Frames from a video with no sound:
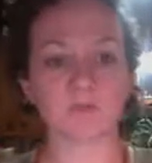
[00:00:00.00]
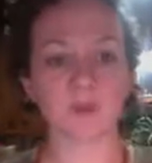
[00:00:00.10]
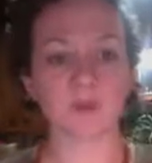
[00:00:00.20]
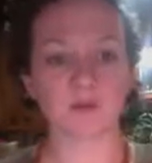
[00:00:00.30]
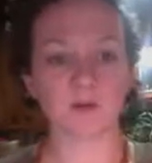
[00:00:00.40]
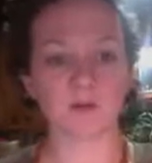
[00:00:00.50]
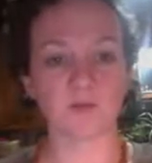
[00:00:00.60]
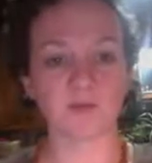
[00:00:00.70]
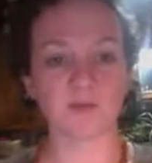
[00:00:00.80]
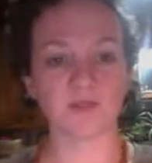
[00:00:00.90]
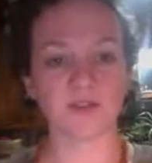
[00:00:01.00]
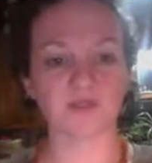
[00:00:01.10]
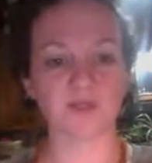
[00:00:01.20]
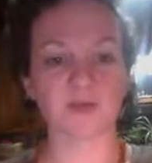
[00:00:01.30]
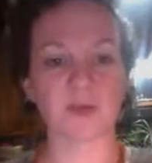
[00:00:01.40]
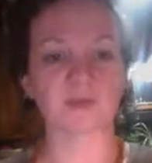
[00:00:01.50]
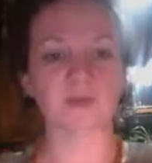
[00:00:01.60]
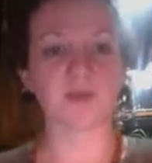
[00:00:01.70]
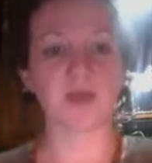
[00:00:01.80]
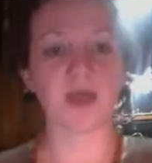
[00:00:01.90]
There are places that do
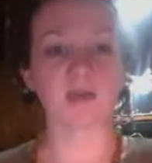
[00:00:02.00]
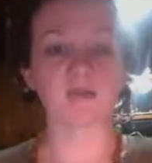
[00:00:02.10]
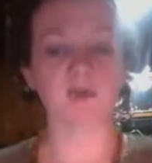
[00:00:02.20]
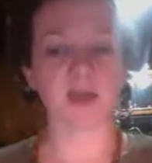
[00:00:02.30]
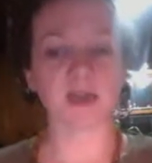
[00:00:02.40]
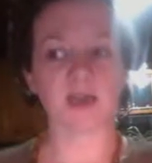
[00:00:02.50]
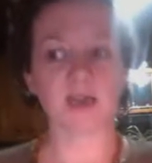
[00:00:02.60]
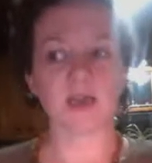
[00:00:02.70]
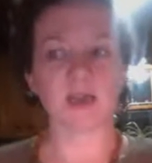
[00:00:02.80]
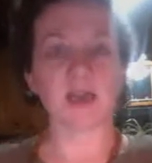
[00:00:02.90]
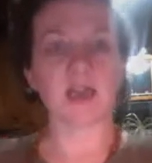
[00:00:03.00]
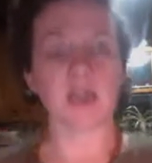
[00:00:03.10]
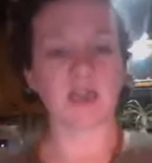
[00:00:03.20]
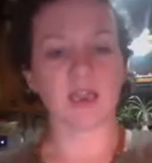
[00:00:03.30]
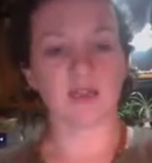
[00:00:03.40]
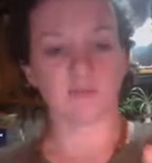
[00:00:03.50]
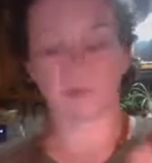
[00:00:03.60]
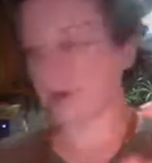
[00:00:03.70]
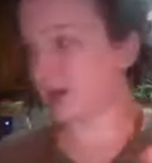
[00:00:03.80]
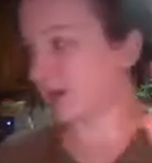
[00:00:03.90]
that, but it's for
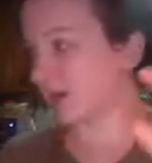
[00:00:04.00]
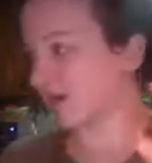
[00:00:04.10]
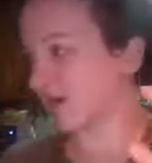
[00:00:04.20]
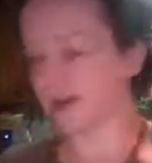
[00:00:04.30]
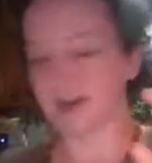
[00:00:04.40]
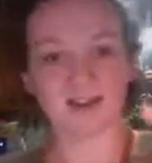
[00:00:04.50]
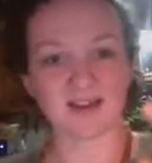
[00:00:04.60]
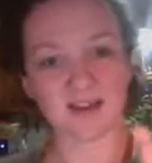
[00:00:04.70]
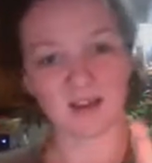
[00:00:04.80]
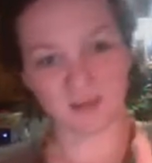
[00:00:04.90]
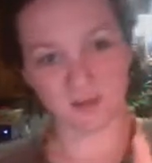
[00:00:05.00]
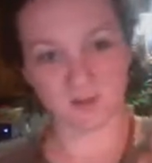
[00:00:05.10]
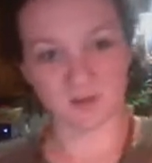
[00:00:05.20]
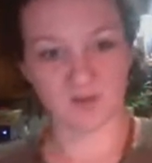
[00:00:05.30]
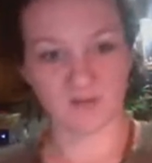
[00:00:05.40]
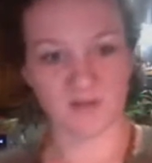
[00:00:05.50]
taking tiny, tiny sips of.